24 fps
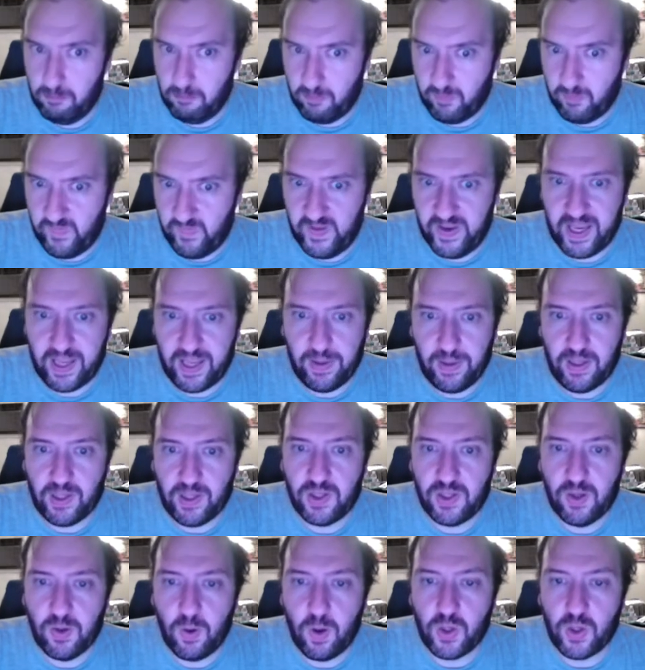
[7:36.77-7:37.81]
vanillas.
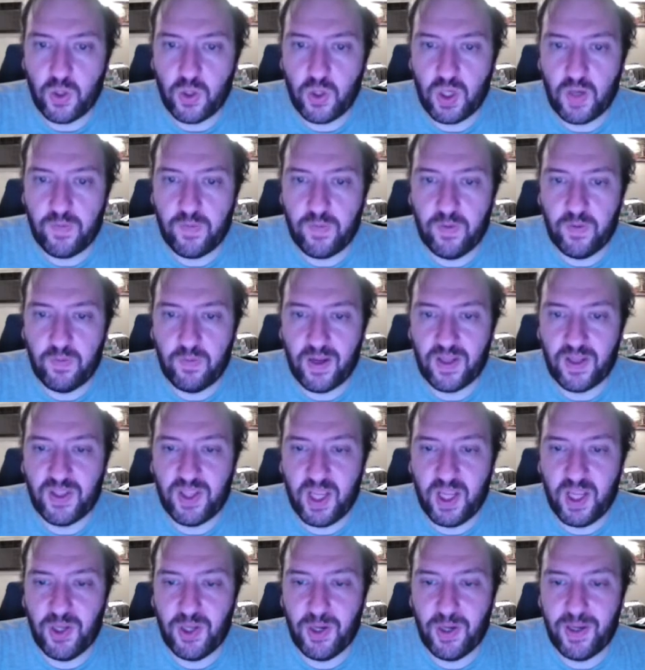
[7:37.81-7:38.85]
Also shuffle the rest
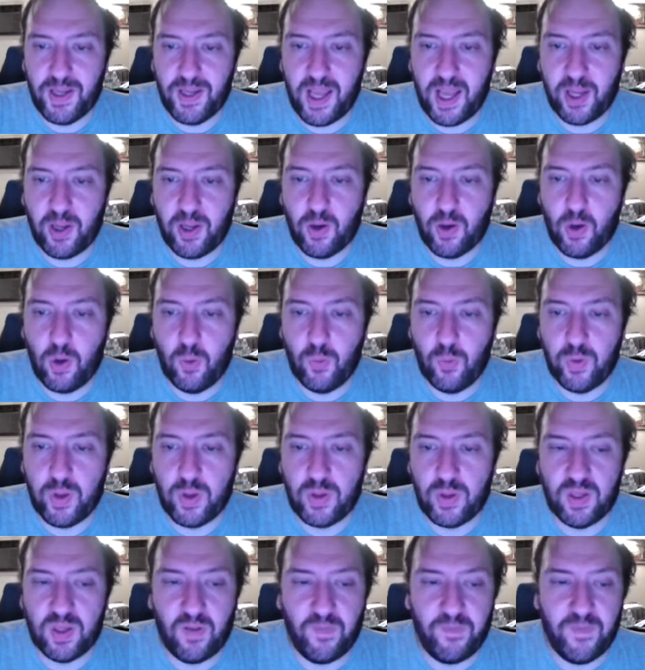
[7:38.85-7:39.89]
into your deck. You can only use
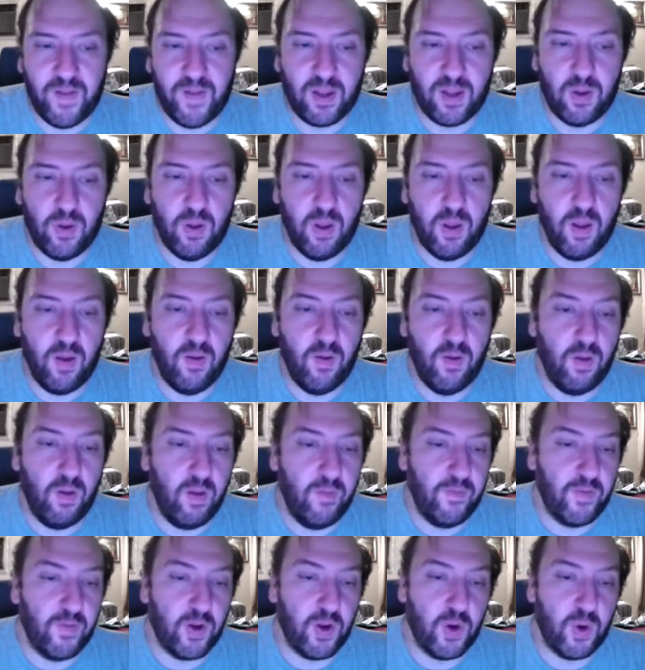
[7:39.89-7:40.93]
this effect of
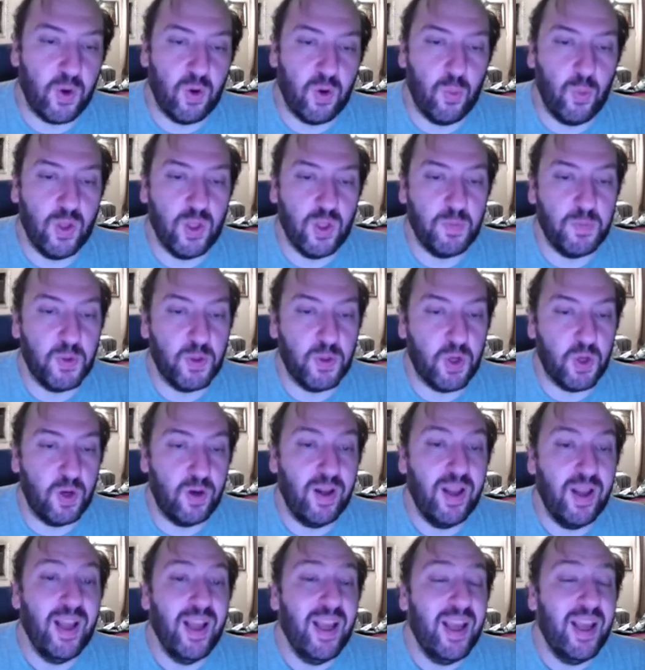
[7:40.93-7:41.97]
Akira once per turn.
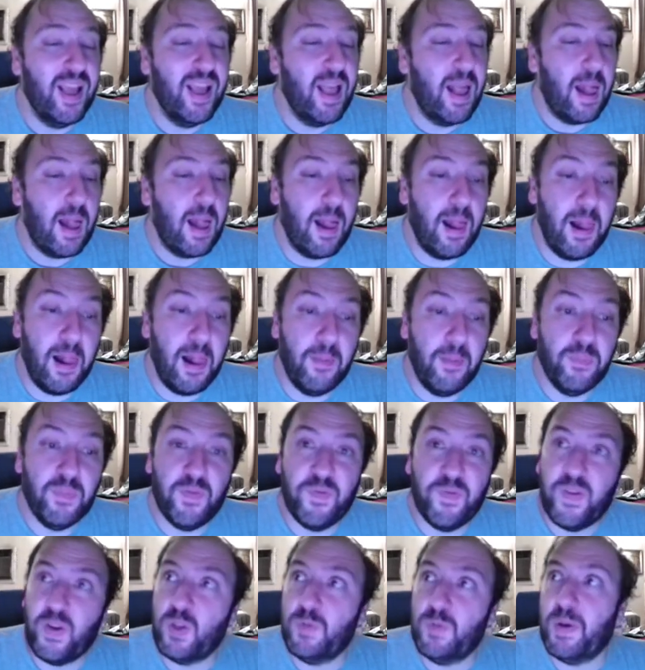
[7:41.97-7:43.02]
The
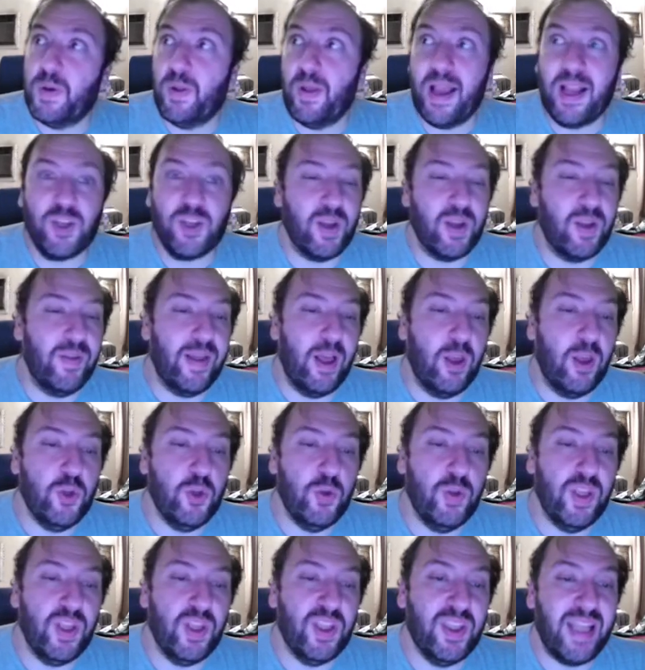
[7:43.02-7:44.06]
field spell actually allows you
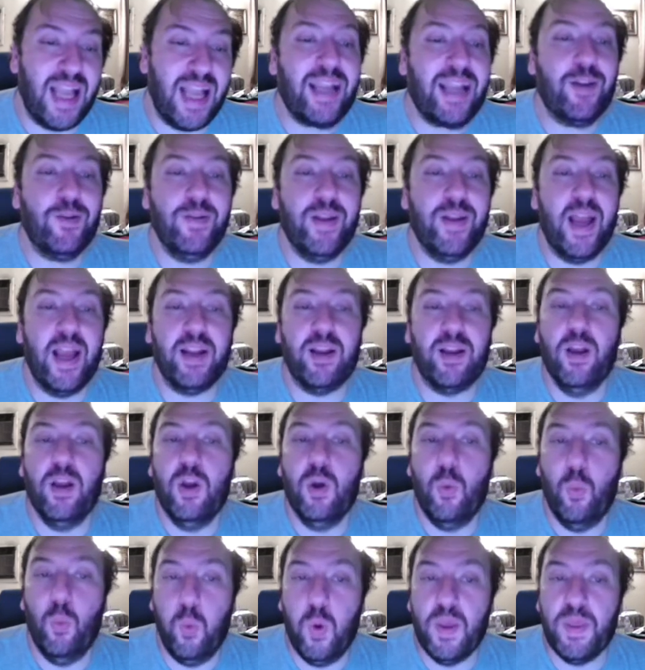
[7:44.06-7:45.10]
to stack your deck
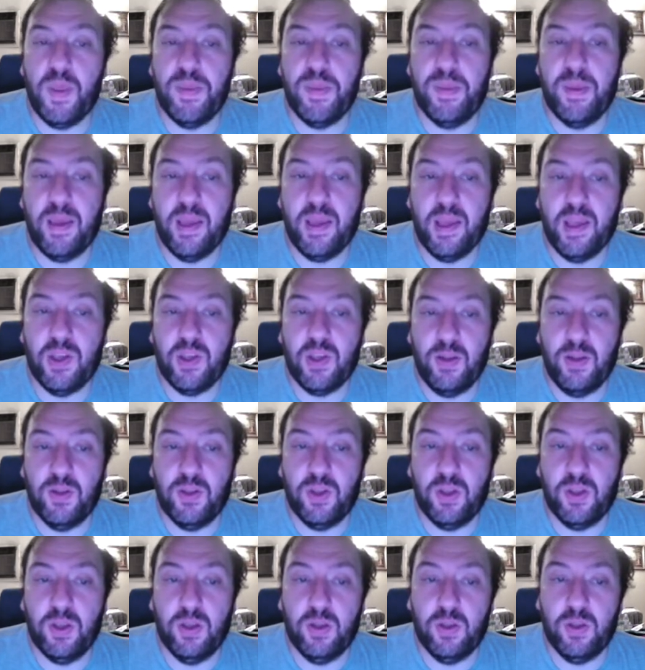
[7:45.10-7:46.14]
with the
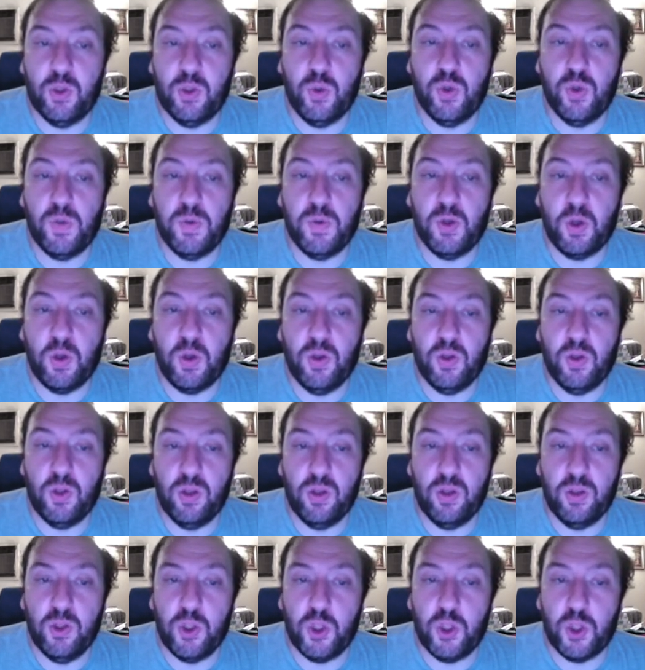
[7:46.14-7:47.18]
Suship
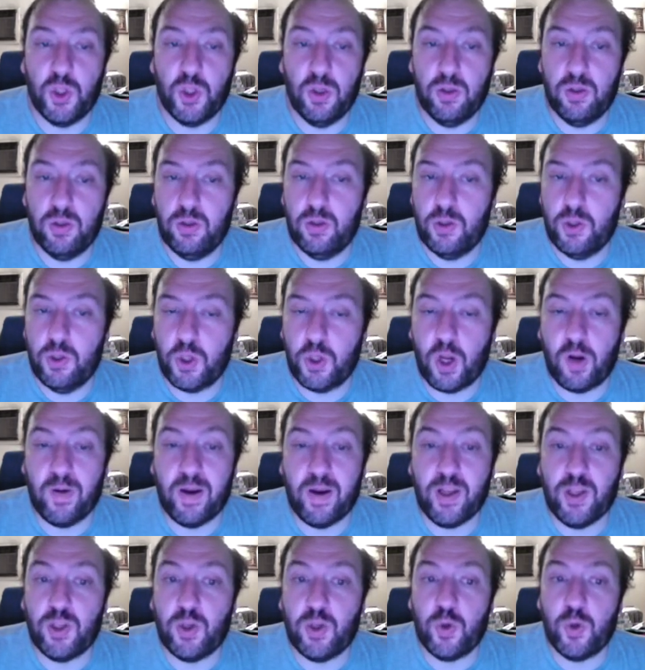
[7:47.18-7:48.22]
Shari,
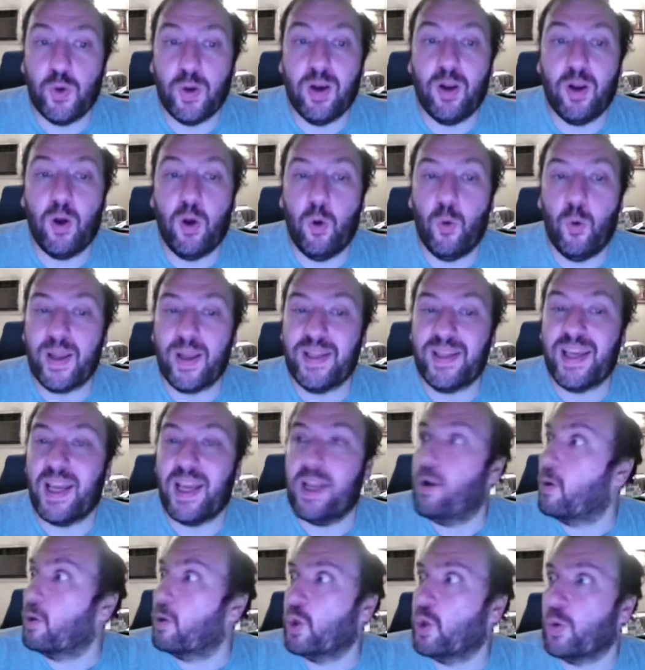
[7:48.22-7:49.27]
so you can always get
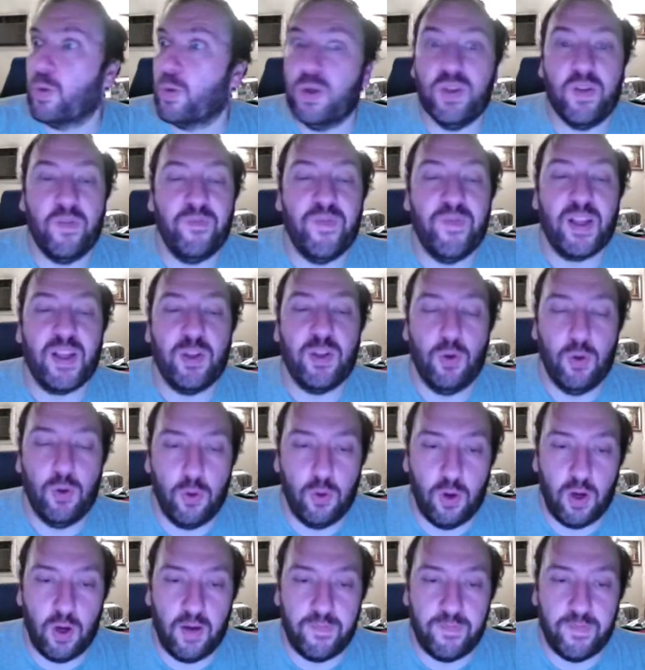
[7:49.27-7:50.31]
Akira's effect
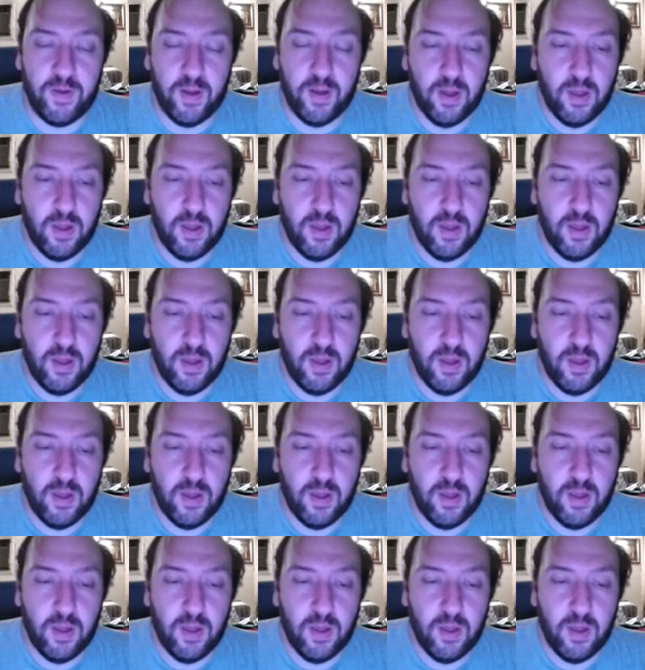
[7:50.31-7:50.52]
off.